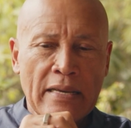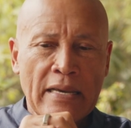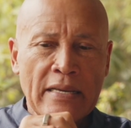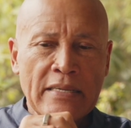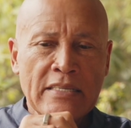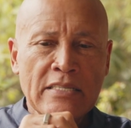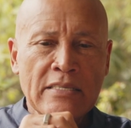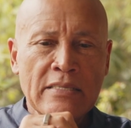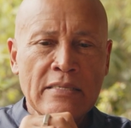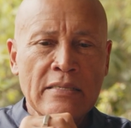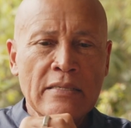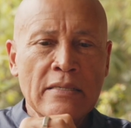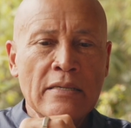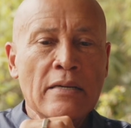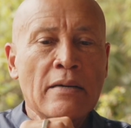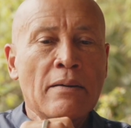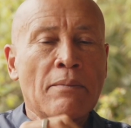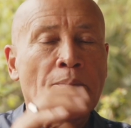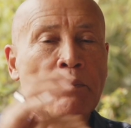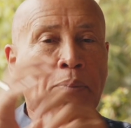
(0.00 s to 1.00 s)
It's
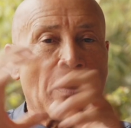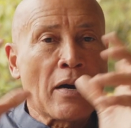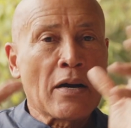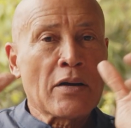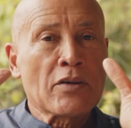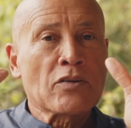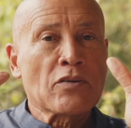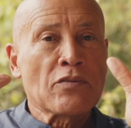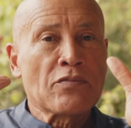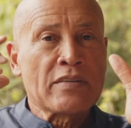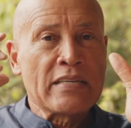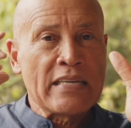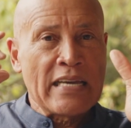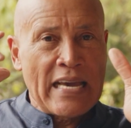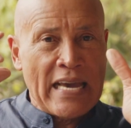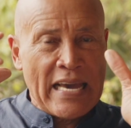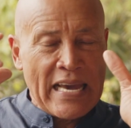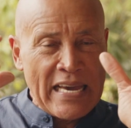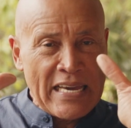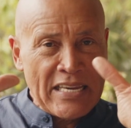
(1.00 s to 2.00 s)
part of the
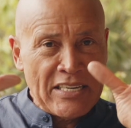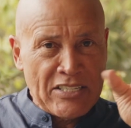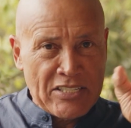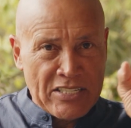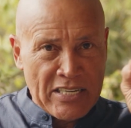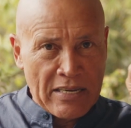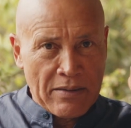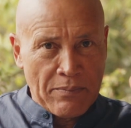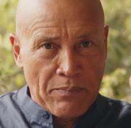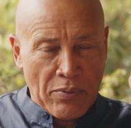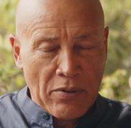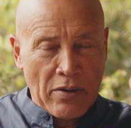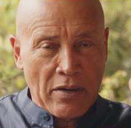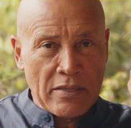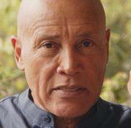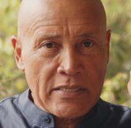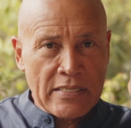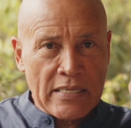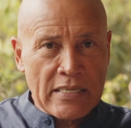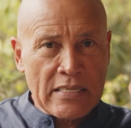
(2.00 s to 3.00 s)
aging
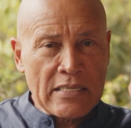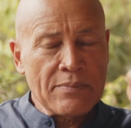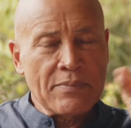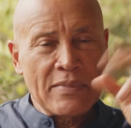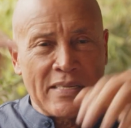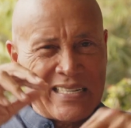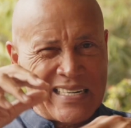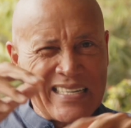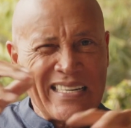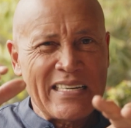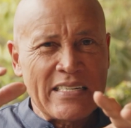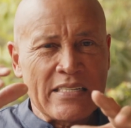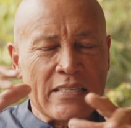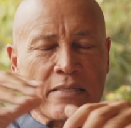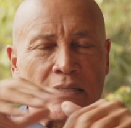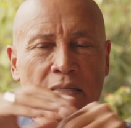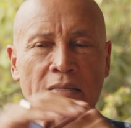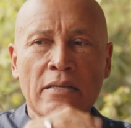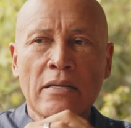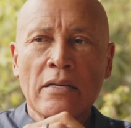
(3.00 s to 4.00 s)
process, but it isn't.